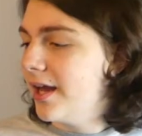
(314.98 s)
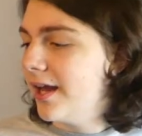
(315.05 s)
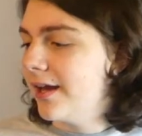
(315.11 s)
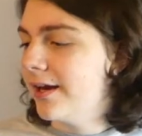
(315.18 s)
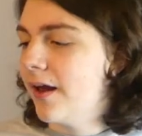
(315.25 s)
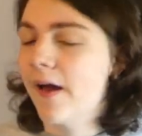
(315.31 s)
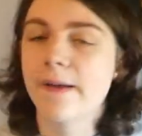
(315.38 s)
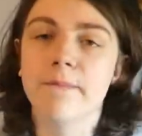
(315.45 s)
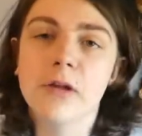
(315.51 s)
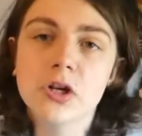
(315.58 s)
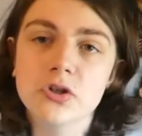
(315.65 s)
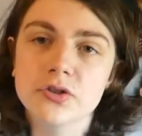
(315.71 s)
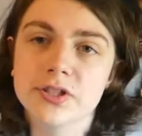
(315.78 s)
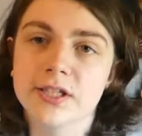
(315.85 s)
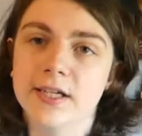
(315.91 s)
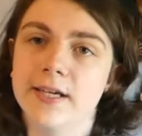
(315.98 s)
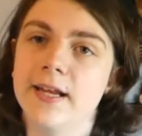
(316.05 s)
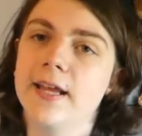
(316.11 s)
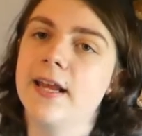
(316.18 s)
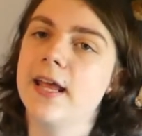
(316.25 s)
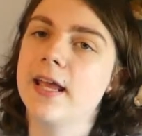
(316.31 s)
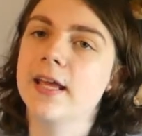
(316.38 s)
and I'm interested in
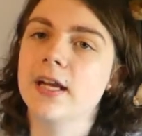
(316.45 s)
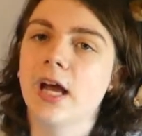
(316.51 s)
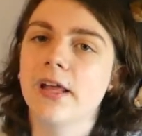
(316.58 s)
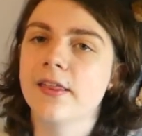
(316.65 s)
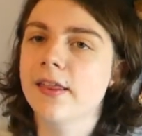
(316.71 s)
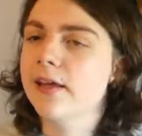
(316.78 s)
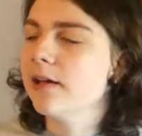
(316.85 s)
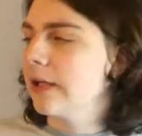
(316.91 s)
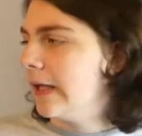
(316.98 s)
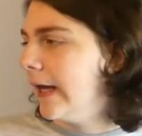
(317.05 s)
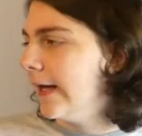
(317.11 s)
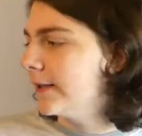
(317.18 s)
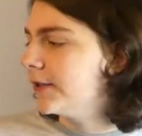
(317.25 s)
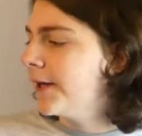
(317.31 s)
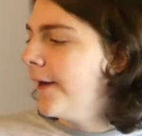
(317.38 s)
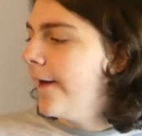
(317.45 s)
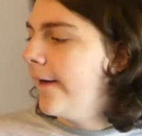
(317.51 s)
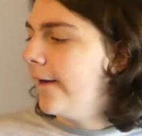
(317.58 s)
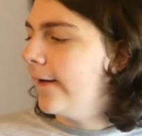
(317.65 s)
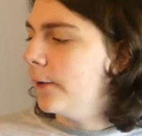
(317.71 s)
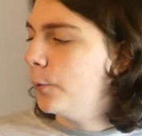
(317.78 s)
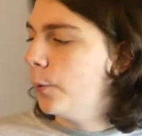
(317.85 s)
it, and I think that
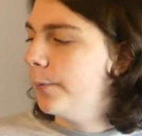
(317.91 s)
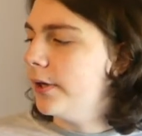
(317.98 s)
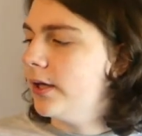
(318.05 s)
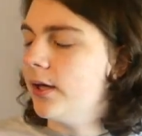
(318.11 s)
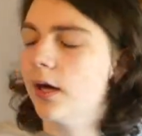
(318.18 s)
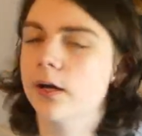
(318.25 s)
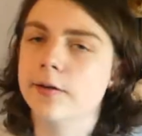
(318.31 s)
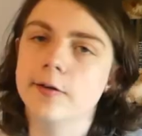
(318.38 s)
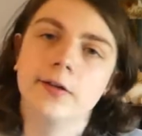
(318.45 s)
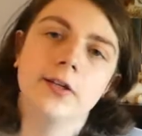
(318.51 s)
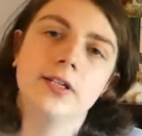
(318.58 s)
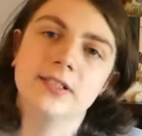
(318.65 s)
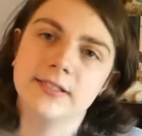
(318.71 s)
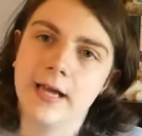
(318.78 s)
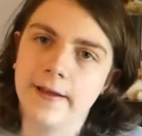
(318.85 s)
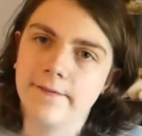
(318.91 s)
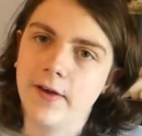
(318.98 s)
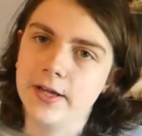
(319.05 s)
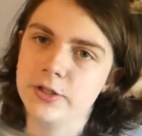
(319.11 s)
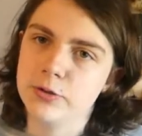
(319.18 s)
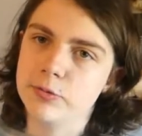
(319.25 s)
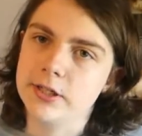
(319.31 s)
it will be a good
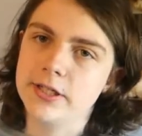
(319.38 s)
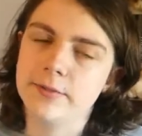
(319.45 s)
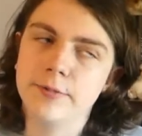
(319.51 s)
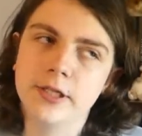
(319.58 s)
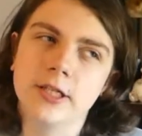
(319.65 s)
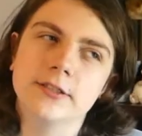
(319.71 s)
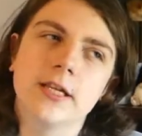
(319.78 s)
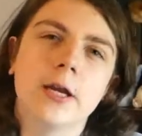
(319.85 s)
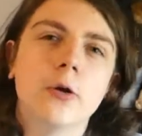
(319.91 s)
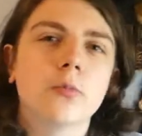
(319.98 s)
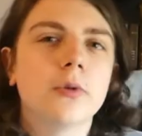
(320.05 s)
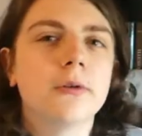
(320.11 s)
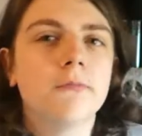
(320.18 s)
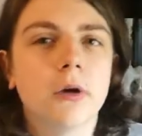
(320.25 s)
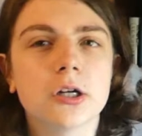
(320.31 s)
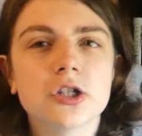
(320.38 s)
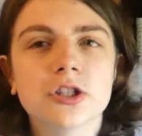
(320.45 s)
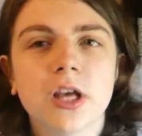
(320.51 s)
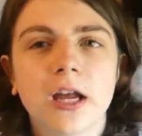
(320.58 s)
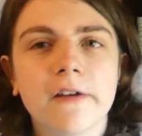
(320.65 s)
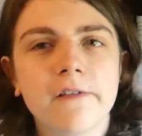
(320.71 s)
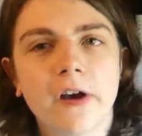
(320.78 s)
sci-fi to read, because I don't read much
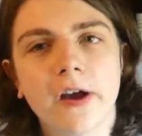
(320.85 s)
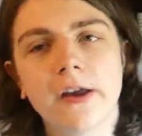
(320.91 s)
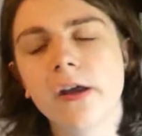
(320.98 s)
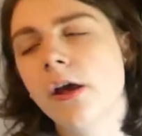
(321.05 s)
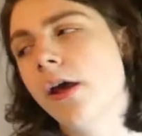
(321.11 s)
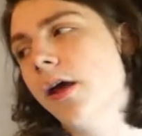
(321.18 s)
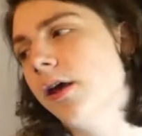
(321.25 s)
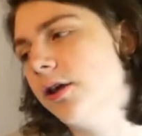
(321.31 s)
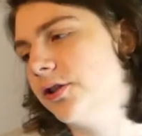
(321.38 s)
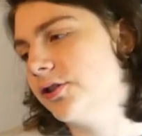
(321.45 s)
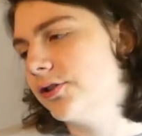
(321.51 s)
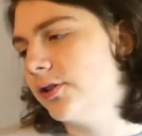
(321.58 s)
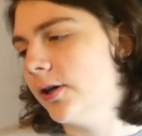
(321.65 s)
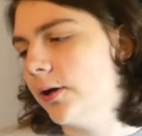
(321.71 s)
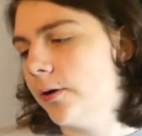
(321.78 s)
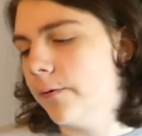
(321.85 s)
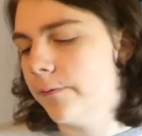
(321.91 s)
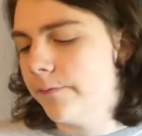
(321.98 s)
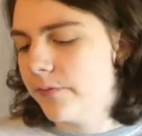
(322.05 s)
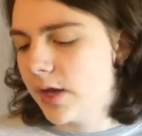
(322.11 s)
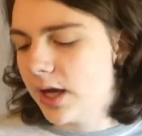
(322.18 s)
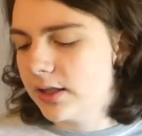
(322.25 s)
sci-fi, so
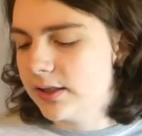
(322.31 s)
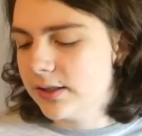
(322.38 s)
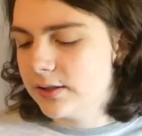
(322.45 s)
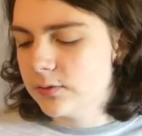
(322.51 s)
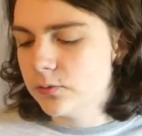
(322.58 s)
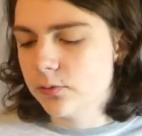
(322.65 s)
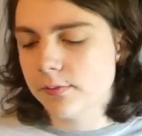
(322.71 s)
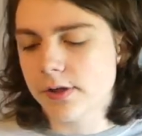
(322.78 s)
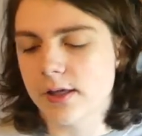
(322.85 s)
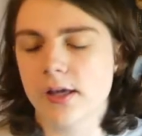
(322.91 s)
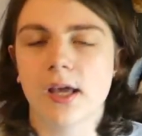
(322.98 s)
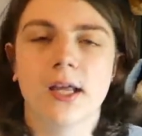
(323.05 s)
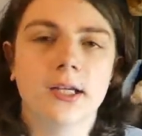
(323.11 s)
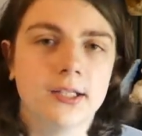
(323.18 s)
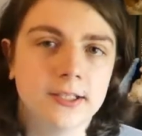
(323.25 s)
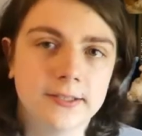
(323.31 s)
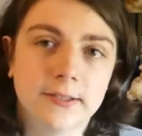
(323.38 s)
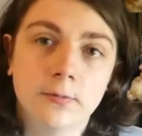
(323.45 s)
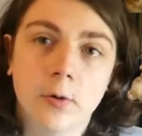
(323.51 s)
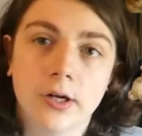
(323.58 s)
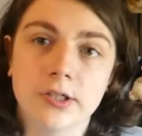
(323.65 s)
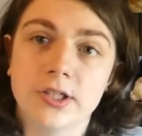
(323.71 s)
I think this will be an easy
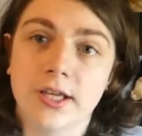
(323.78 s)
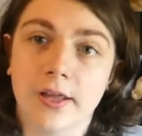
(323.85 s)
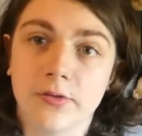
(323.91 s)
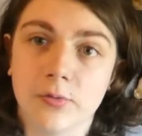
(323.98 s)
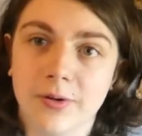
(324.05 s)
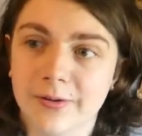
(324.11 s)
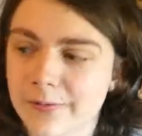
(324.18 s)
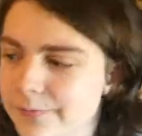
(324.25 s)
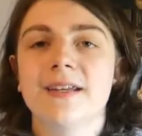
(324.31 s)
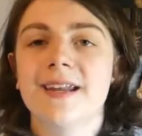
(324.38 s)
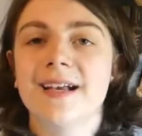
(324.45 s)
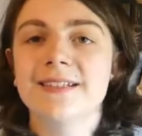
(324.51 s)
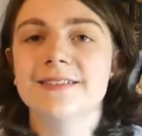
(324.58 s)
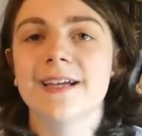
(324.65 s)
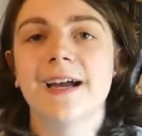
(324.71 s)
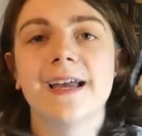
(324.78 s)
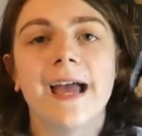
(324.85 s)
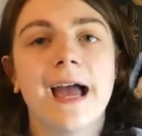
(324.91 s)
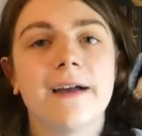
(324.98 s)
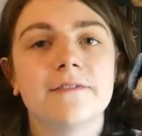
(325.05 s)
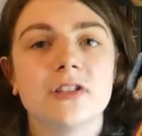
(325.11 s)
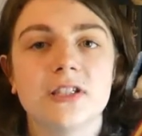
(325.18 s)
one to get through. Next, I
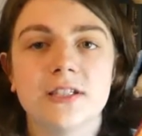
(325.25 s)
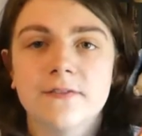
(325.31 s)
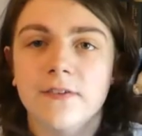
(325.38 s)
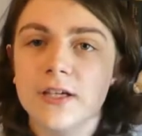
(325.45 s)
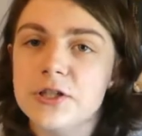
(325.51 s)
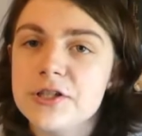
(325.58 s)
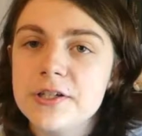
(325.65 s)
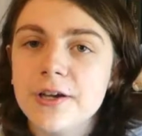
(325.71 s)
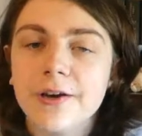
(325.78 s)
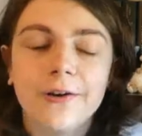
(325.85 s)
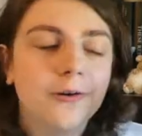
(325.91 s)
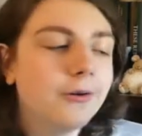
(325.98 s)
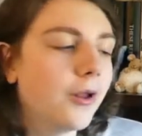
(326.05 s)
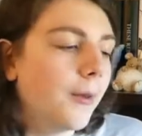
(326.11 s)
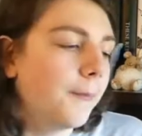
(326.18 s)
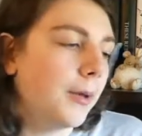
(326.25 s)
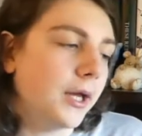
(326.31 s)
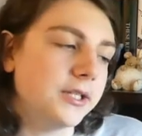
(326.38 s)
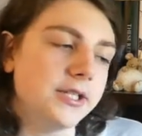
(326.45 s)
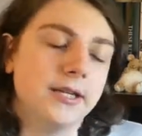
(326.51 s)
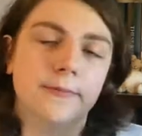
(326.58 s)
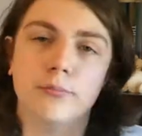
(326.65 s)
have The Da Vinci Code by
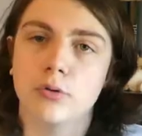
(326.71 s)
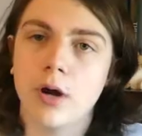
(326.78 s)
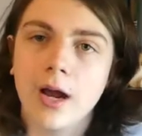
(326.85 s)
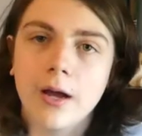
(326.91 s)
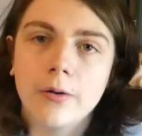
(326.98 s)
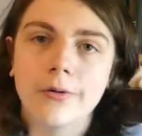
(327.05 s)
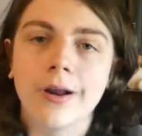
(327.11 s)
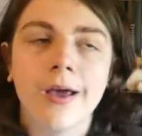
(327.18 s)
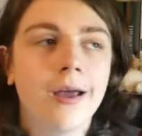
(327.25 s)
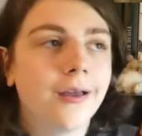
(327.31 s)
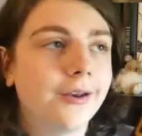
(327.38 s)
Dan Brown.